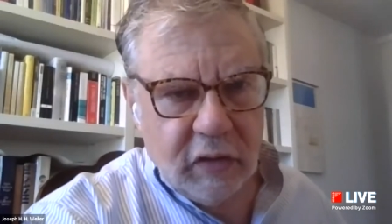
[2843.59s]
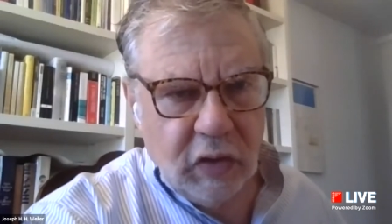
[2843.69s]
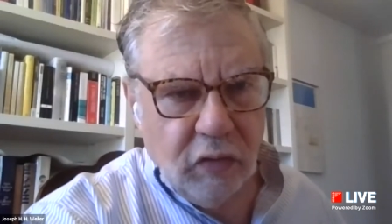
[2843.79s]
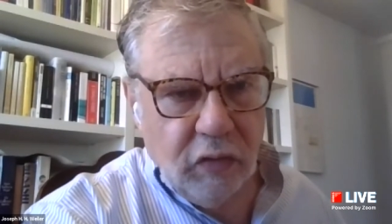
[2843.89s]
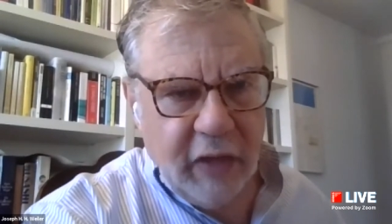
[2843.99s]

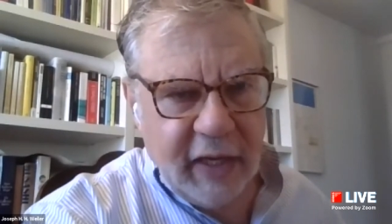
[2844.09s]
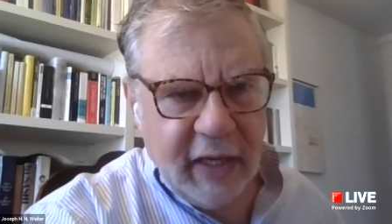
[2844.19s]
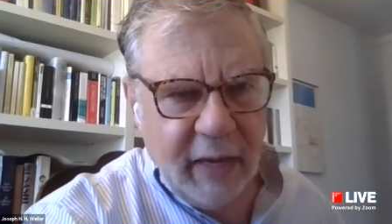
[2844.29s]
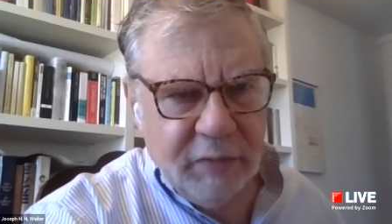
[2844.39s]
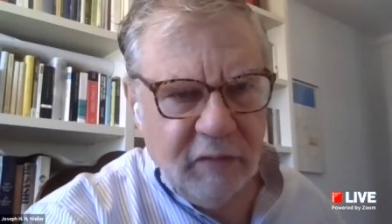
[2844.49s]
So their
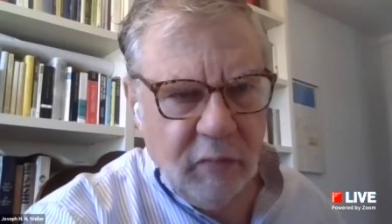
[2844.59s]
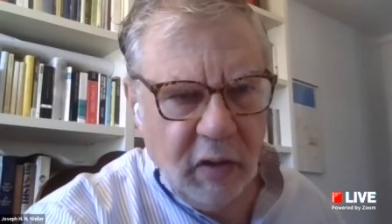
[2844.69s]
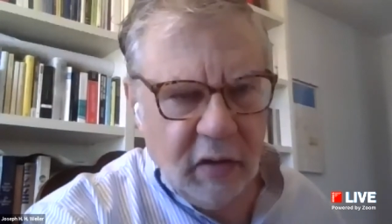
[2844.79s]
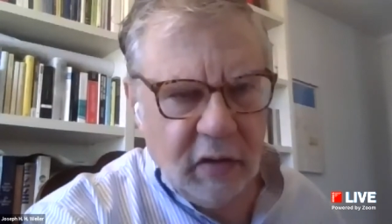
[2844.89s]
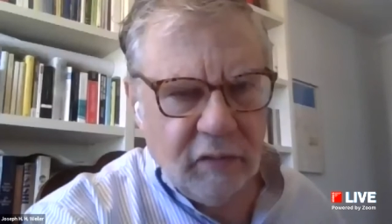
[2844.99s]
captive
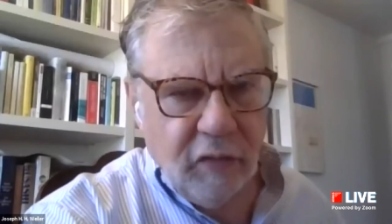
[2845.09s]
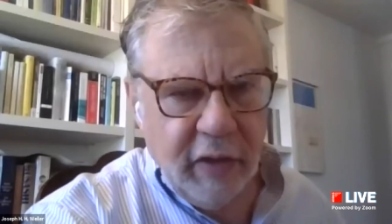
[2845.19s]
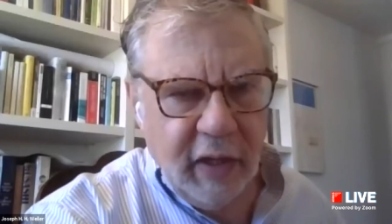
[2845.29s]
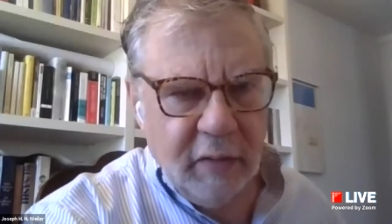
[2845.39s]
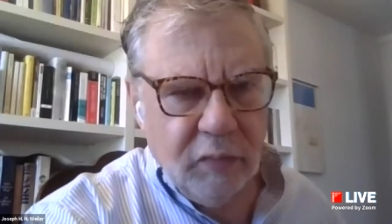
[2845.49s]
market for
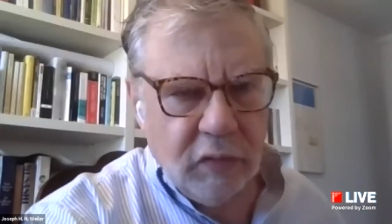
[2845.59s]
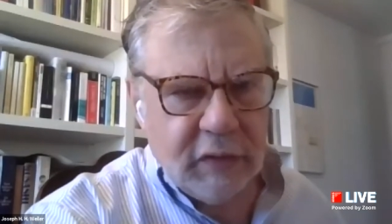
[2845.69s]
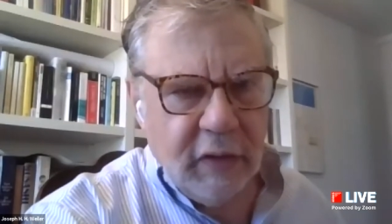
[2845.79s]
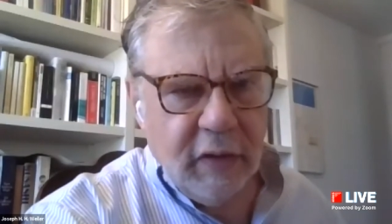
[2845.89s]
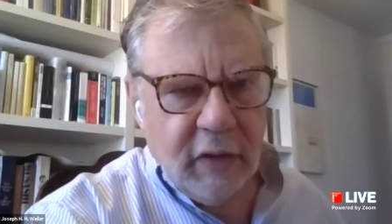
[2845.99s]

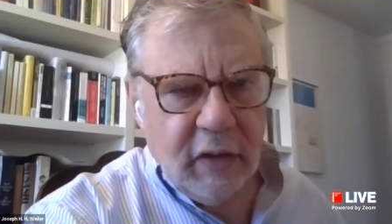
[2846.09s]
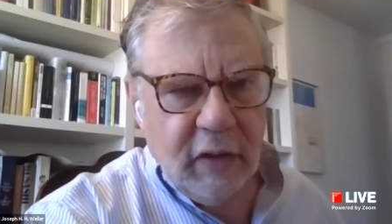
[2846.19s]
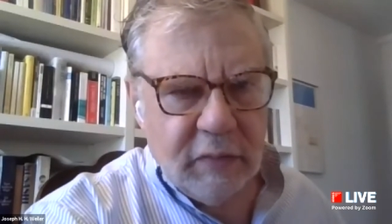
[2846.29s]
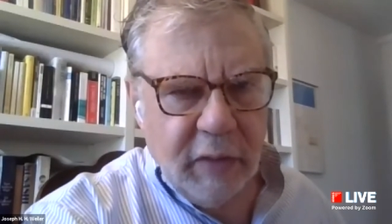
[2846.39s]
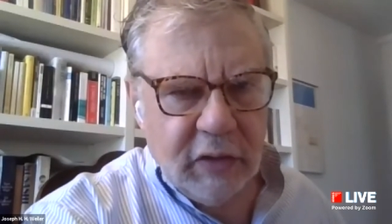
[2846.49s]
handbooks
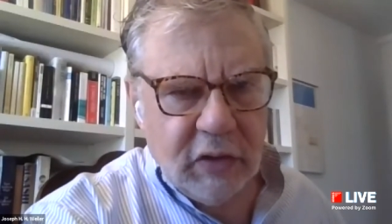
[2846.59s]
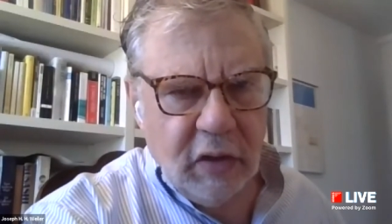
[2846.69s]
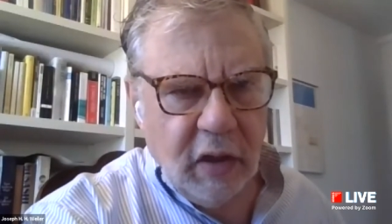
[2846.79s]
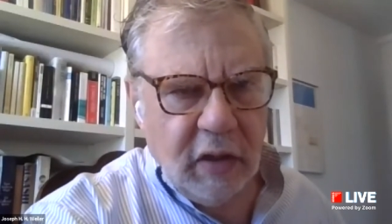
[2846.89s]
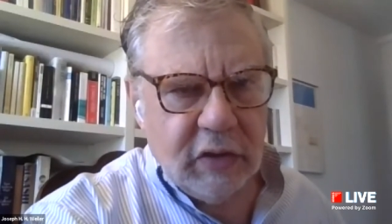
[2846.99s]
is much
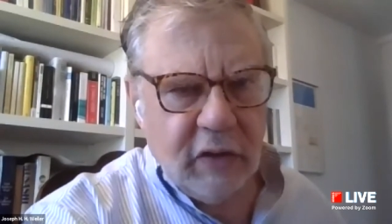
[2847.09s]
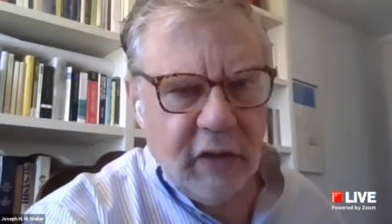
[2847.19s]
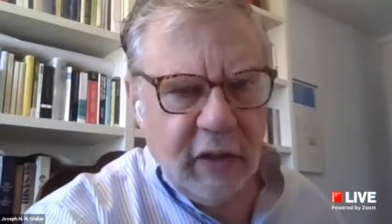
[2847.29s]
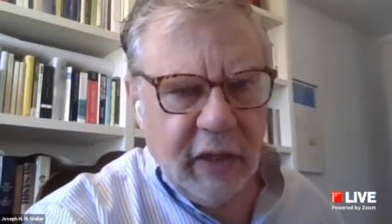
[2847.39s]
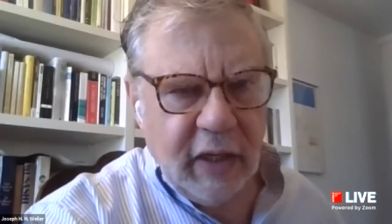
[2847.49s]
larger
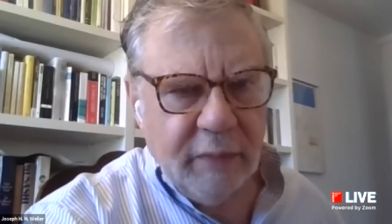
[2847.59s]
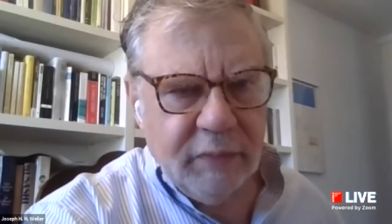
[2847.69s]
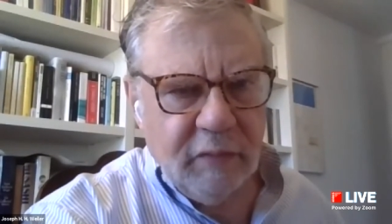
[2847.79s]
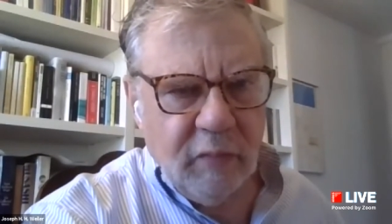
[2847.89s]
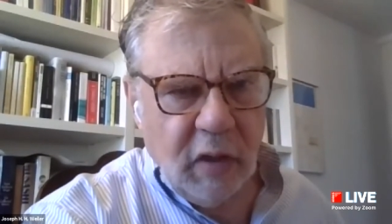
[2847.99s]
than their
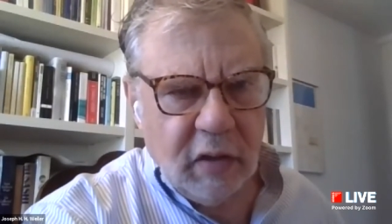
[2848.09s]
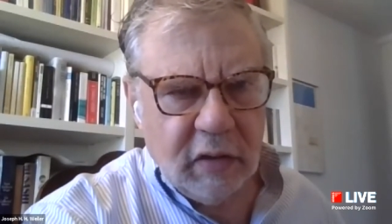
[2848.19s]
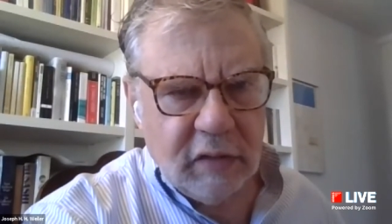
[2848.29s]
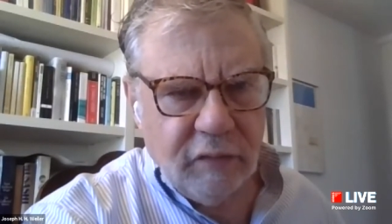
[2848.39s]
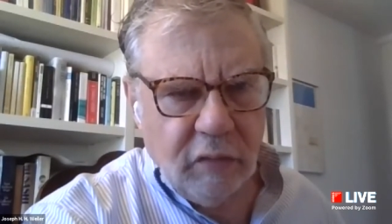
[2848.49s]
captive
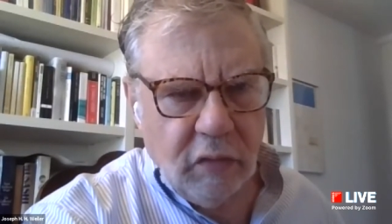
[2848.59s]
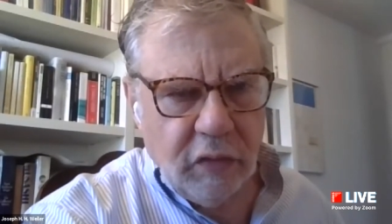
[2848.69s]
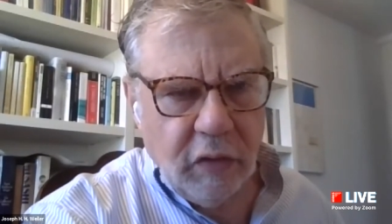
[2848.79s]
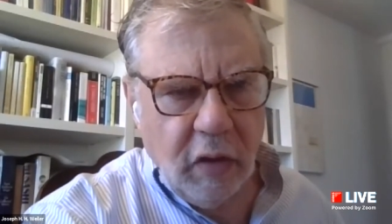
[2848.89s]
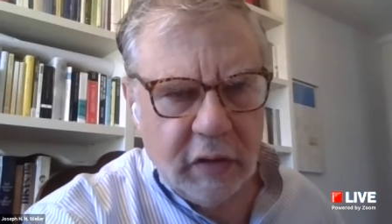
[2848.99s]
markets for
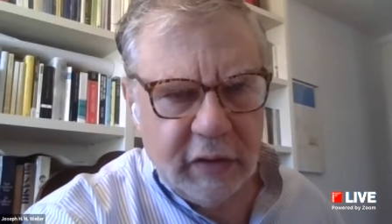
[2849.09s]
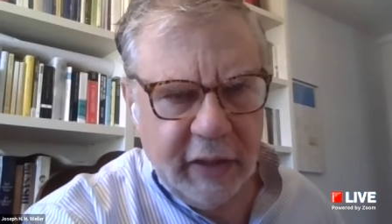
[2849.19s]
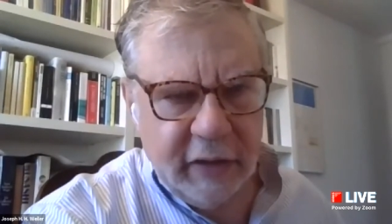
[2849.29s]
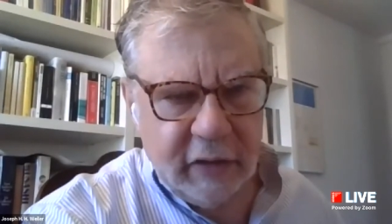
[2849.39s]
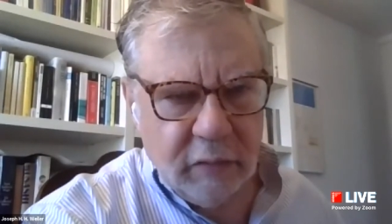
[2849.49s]
the odd
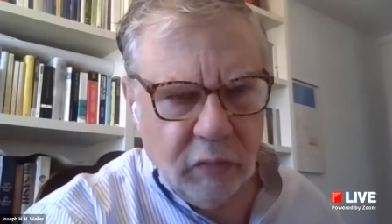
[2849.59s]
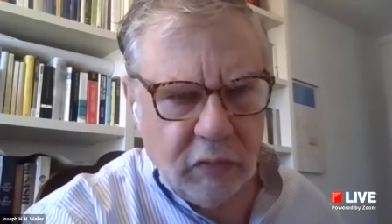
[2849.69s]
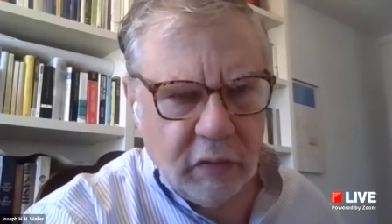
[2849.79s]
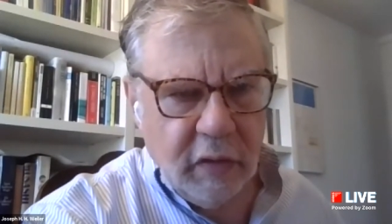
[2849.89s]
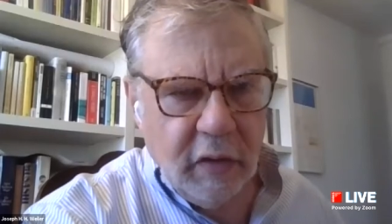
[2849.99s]
edited book.